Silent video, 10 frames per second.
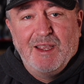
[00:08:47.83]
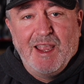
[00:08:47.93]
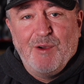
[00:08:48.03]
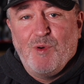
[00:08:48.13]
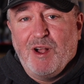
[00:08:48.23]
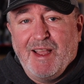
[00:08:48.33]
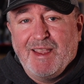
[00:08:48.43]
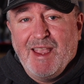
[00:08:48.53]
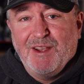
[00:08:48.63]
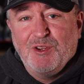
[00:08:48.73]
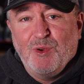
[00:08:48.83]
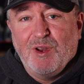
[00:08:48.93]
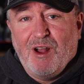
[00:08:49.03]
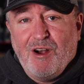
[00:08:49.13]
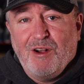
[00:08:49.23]
And while I can't do
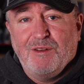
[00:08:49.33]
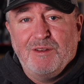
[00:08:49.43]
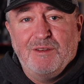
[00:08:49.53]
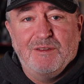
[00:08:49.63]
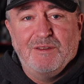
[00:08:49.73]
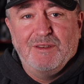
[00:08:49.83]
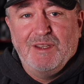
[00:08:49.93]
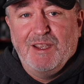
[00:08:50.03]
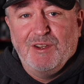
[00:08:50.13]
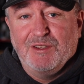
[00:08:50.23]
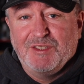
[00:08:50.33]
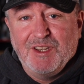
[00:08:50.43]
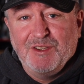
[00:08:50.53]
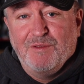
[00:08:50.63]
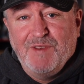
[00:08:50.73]
it all in a
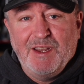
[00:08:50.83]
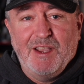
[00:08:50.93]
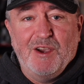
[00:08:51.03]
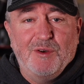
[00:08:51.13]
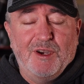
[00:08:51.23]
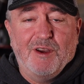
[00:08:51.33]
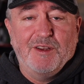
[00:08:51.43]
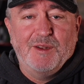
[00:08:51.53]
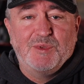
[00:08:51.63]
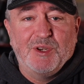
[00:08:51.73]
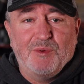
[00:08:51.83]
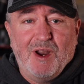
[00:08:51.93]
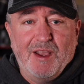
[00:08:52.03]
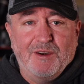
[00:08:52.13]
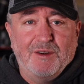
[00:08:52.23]
single video here on
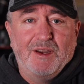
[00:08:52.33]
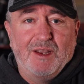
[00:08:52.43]
MCrider,